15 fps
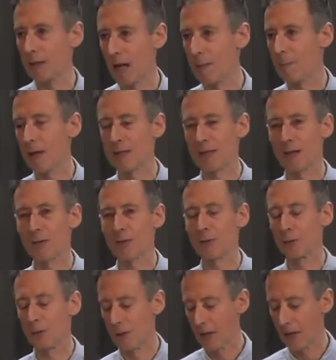gay,
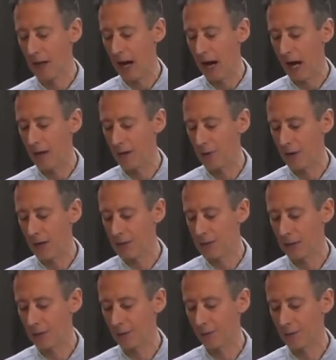bisexual, and
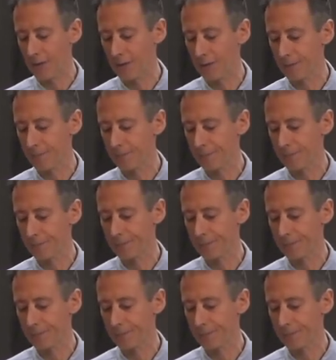transgender freedom.